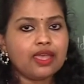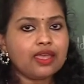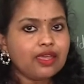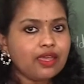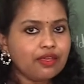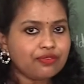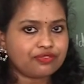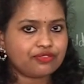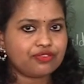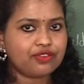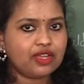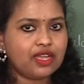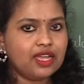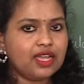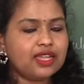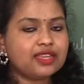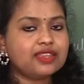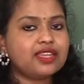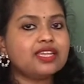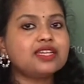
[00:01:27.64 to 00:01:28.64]

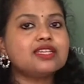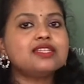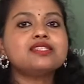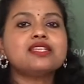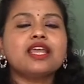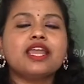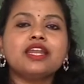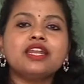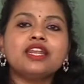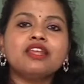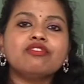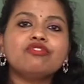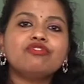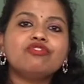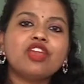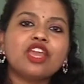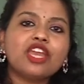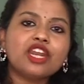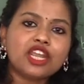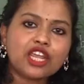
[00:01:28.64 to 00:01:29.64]
If there is any
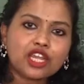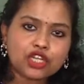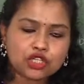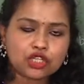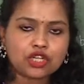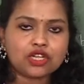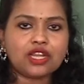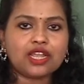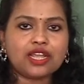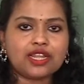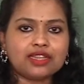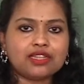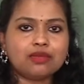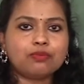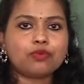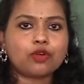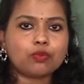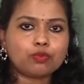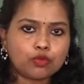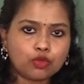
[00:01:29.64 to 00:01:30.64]
variation in the
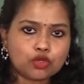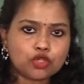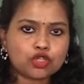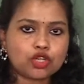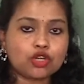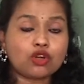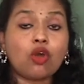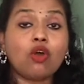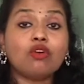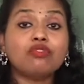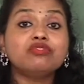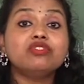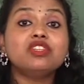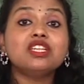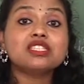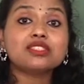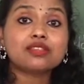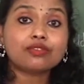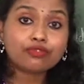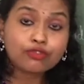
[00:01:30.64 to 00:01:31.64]
proportion of
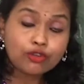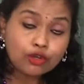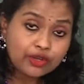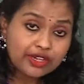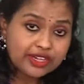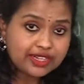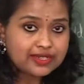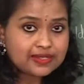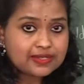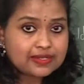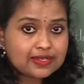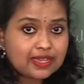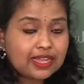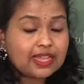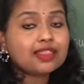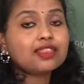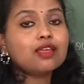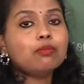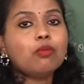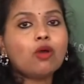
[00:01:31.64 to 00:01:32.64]
these fluids
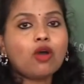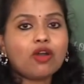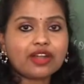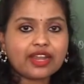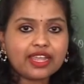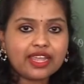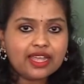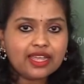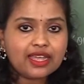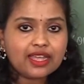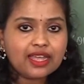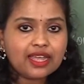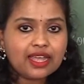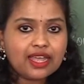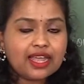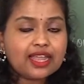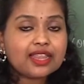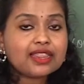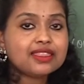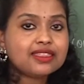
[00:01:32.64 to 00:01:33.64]
in the body,
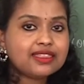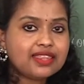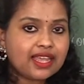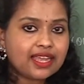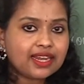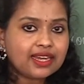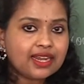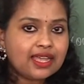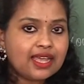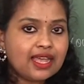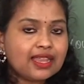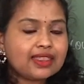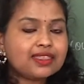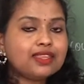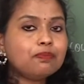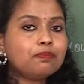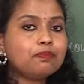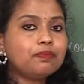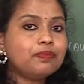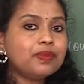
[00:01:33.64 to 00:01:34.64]
then
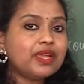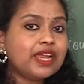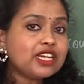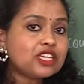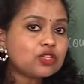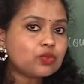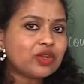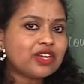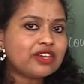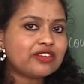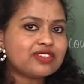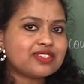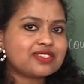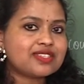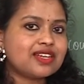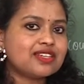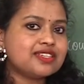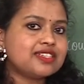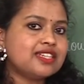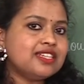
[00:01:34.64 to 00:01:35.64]
it will
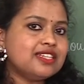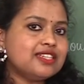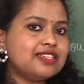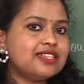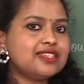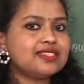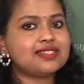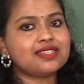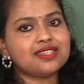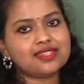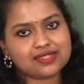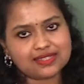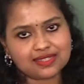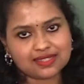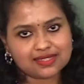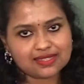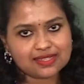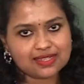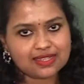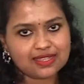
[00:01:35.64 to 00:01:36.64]
result in
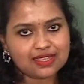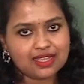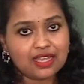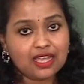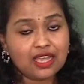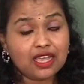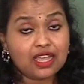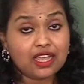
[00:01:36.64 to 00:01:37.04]
diseases.